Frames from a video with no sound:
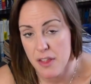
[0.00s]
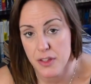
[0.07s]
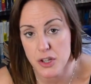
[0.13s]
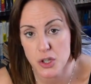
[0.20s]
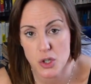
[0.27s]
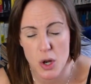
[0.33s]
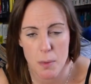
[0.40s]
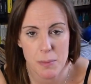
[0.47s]

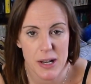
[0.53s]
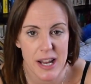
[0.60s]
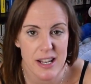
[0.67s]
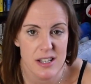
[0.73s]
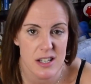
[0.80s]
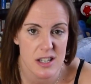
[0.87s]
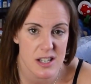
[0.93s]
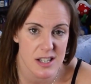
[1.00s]
that
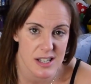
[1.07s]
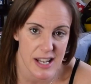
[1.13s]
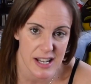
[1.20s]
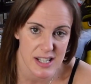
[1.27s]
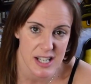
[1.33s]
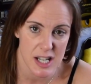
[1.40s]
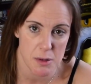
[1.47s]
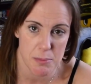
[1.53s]
dominated the
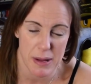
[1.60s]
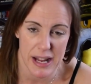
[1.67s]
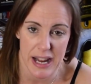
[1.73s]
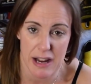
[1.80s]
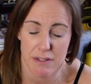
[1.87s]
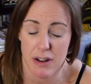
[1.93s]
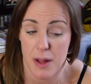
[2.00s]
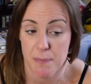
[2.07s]
16-bit
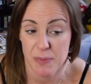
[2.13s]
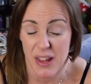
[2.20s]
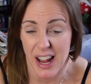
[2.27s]
era.